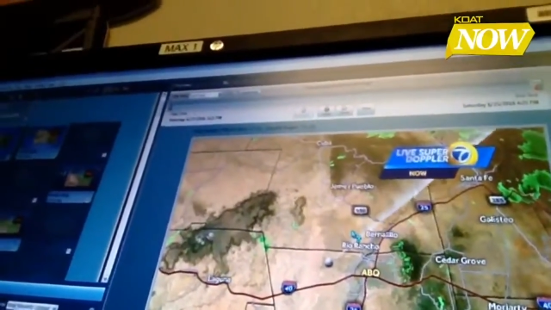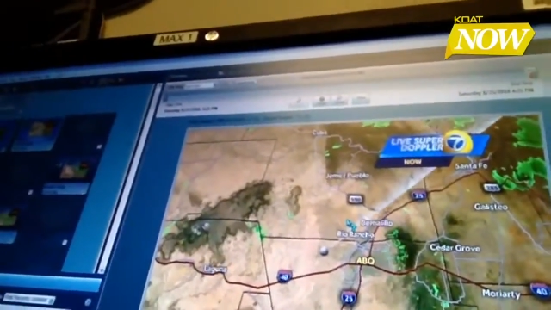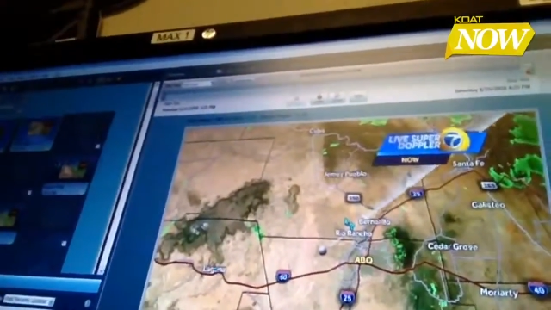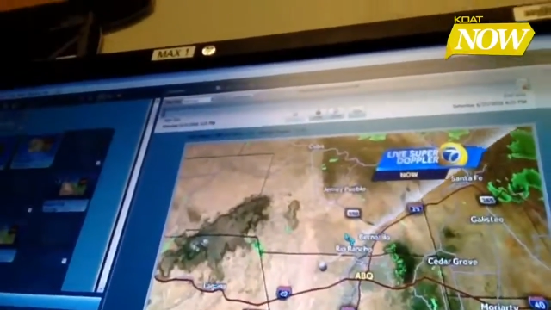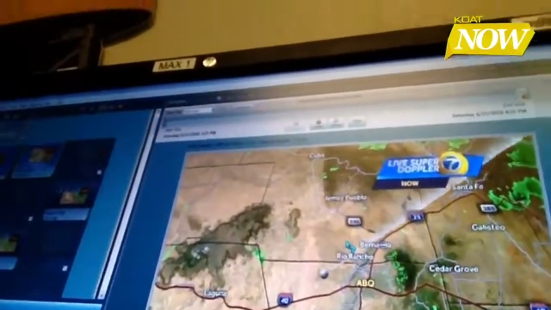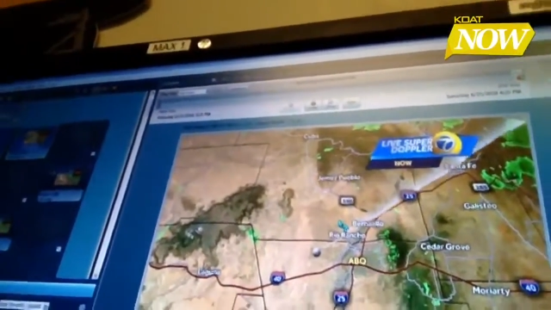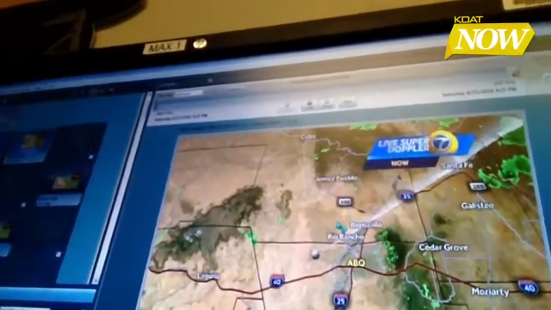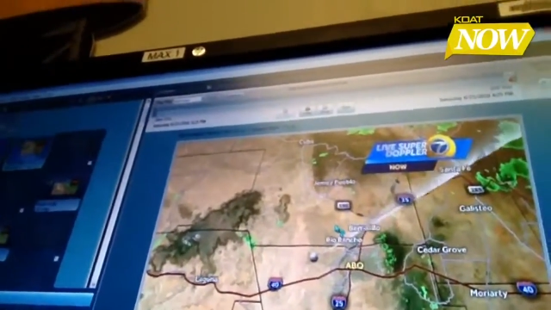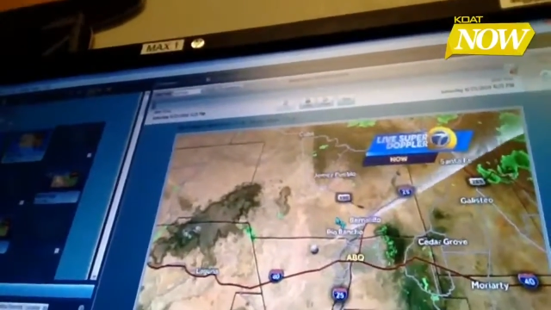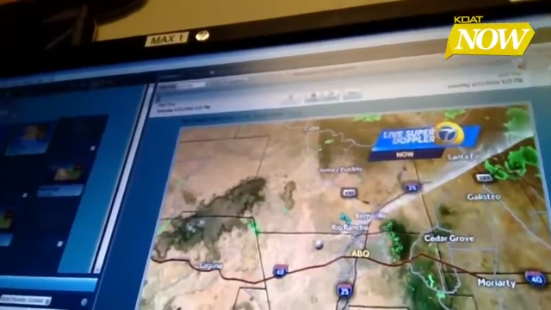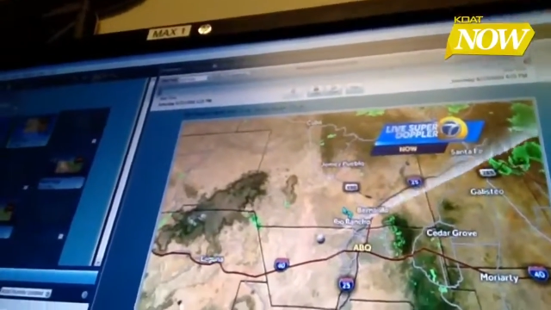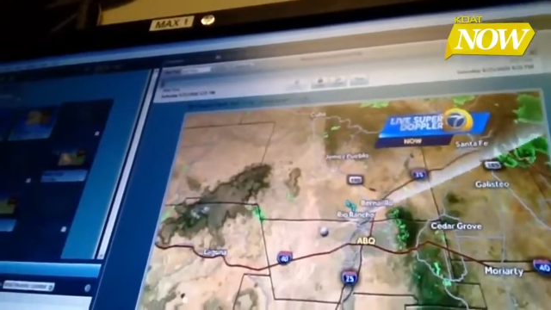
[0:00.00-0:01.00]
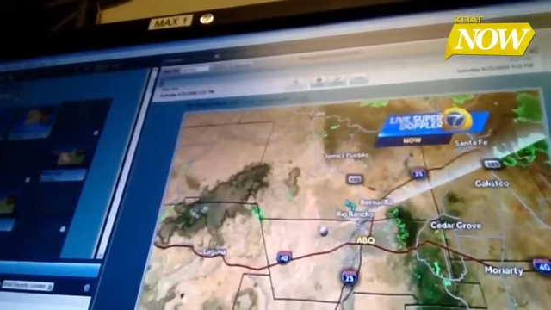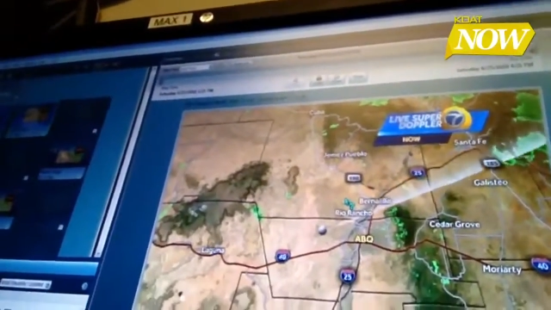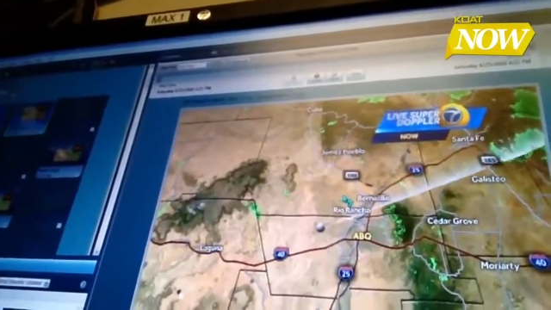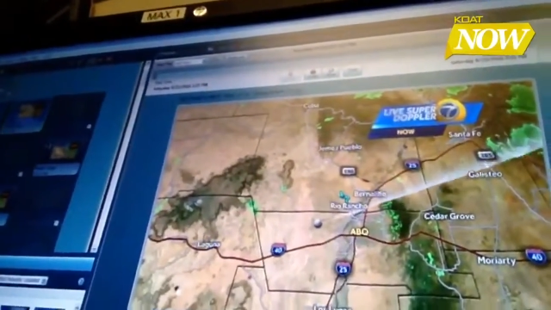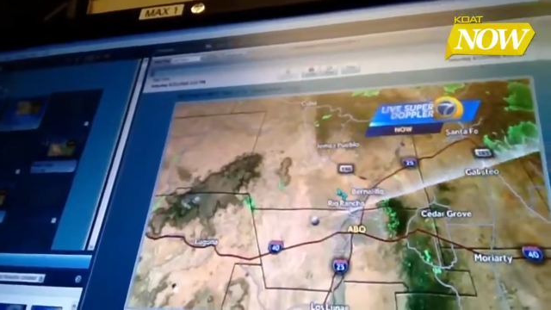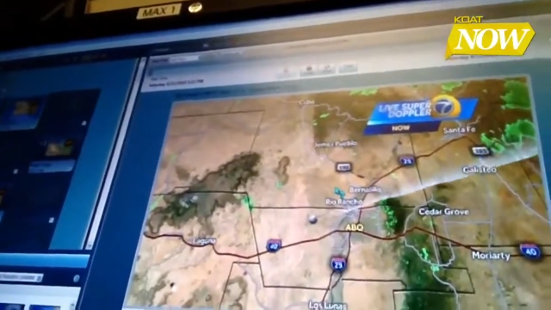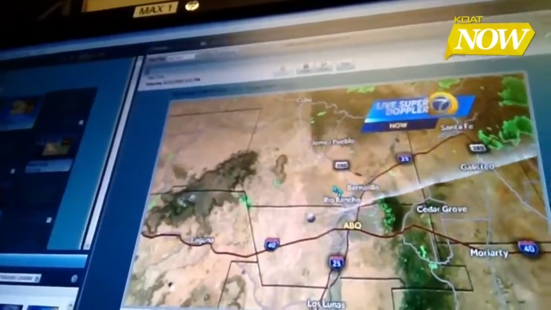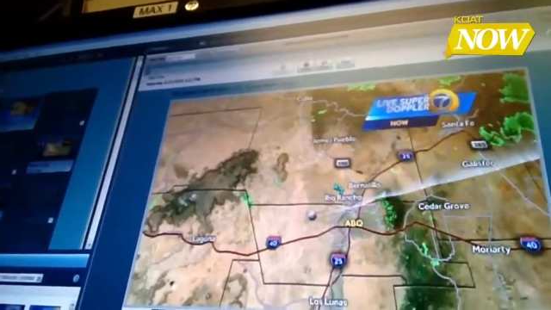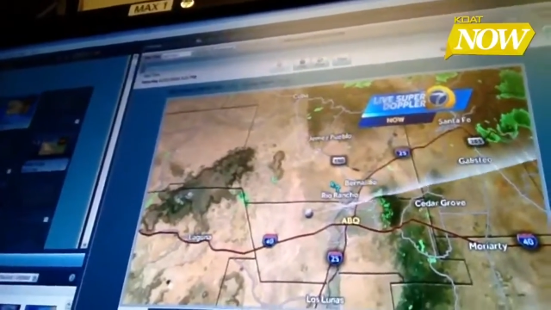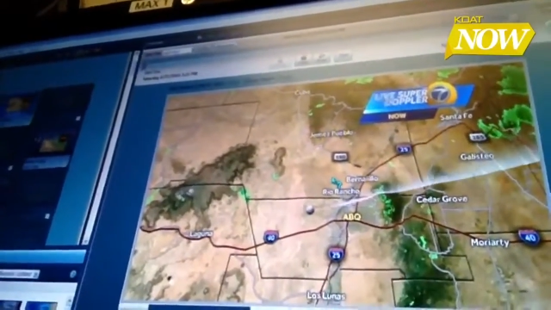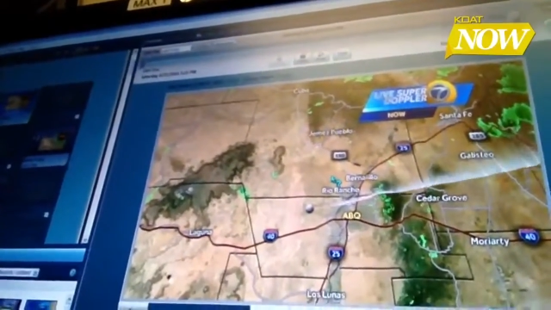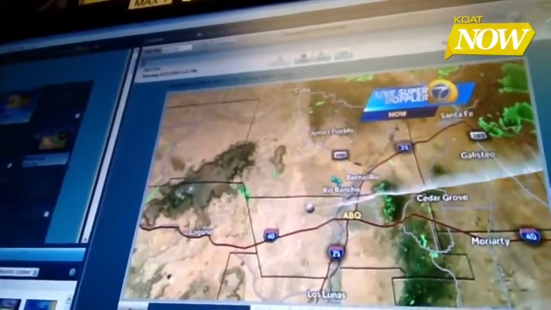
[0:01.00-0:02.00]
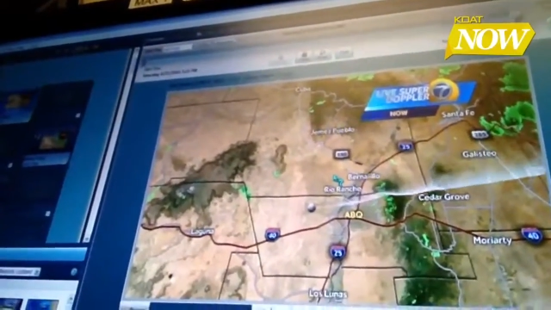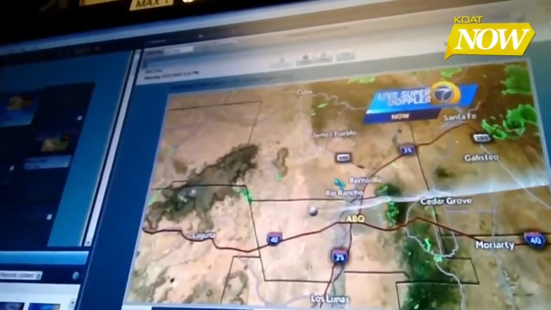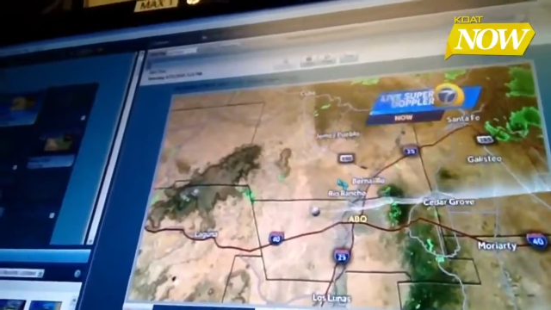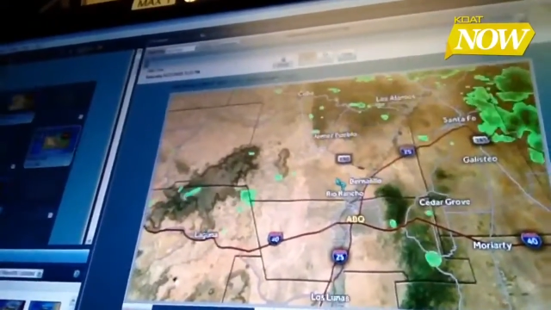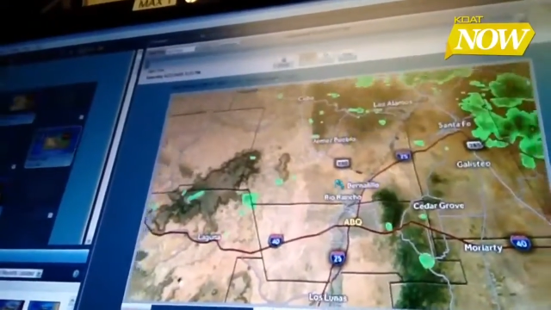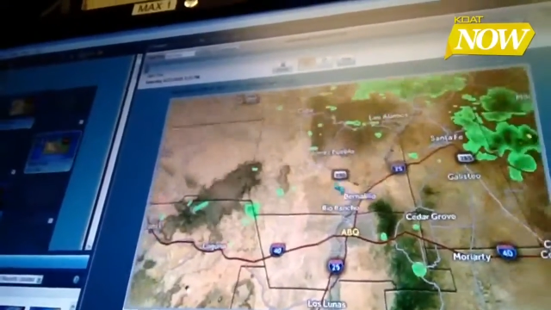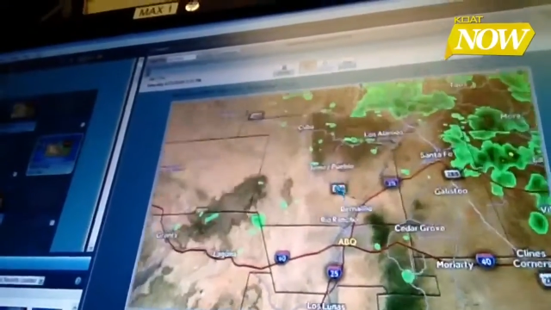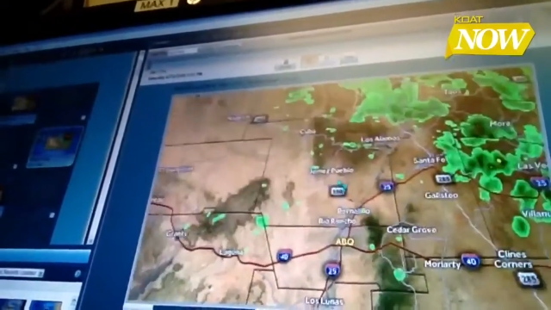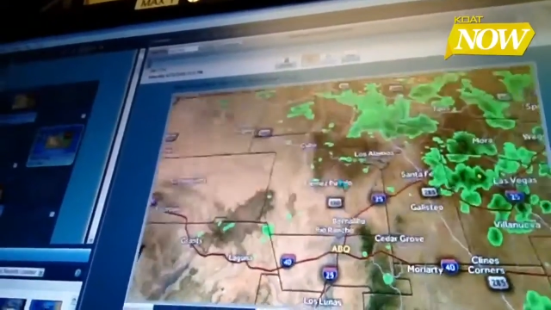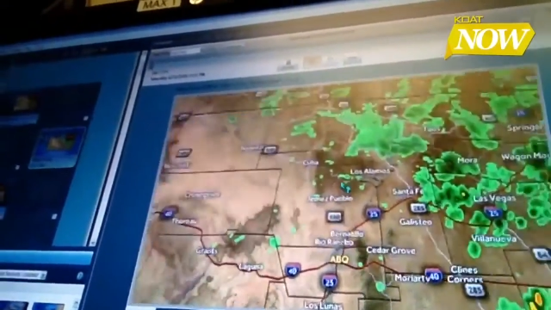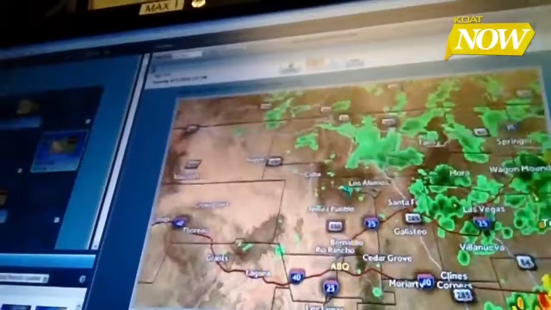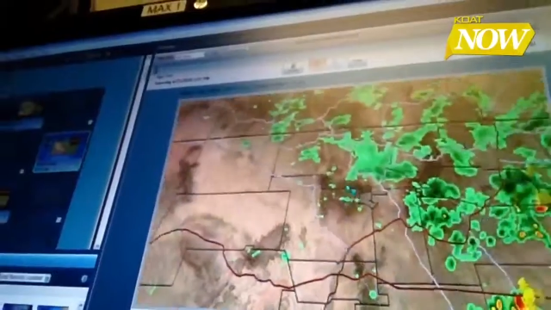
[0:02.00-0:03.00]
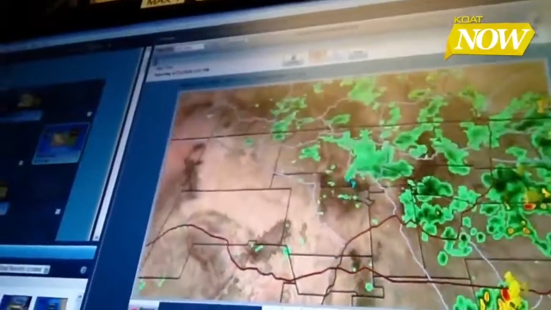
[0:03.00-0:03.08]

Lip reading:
[unreadable: no face in view]